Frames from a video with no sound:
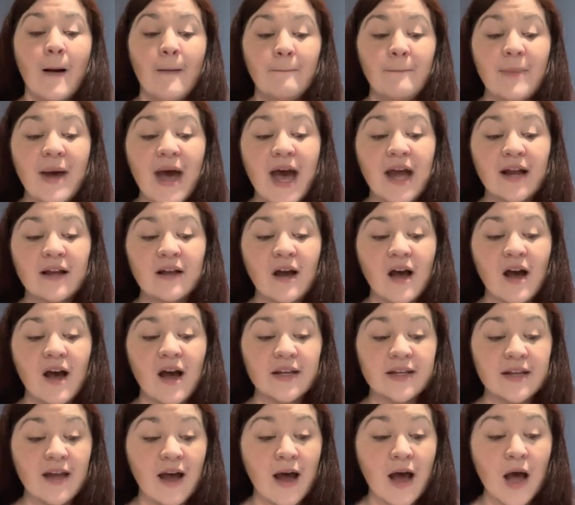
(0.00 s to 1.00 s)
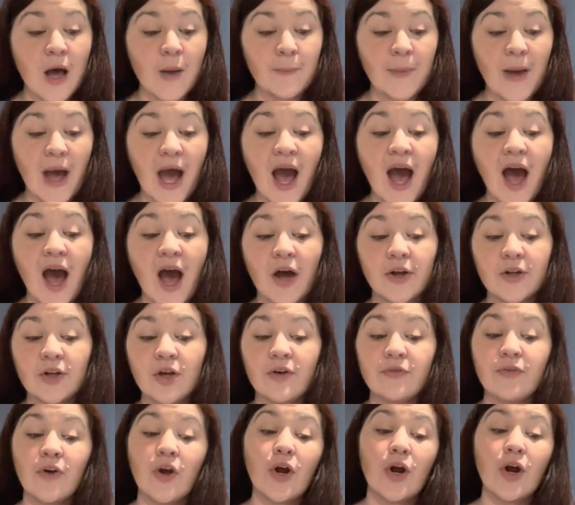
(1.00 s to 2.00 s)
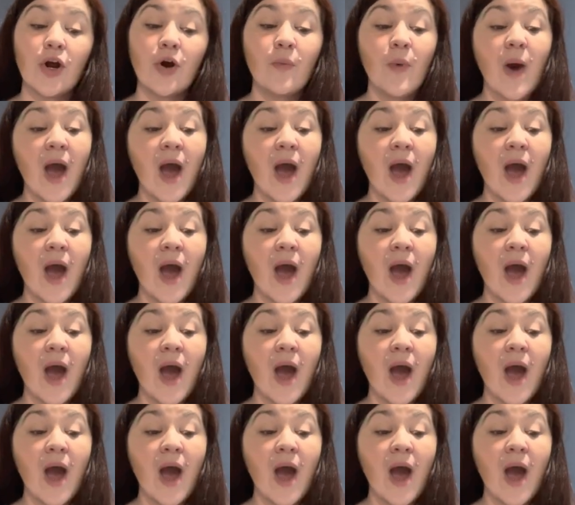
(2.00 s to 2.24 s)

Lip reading: back on up, out of her